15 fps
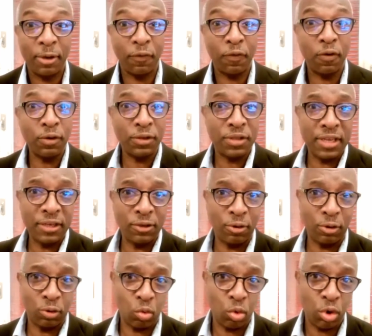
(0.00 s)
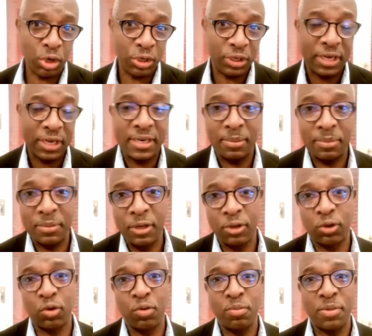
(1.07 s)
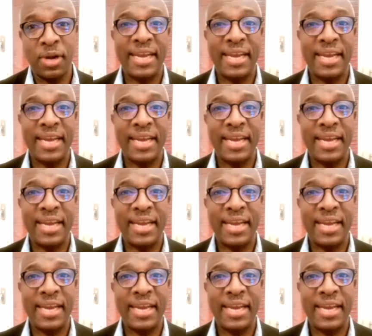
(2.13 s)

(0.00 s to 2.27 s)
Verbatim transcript: Of course, things got worse under Zuma,